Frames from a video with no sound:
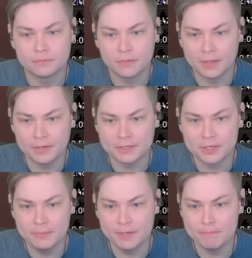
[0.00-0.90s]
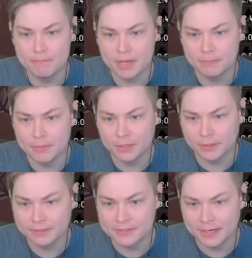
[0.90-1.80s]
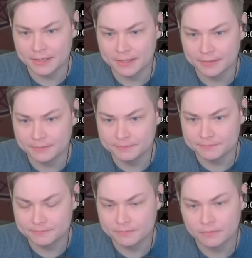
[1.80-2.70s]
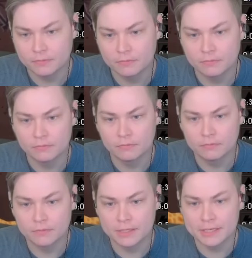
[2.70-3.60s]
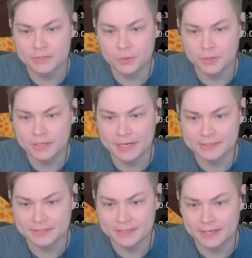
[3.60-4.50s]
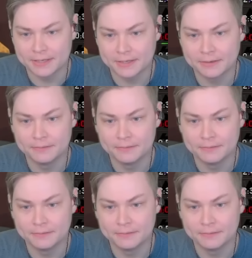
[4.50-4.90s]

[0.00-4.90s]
And then it's going to be mid-meteorite attack that he hits you with the next attack.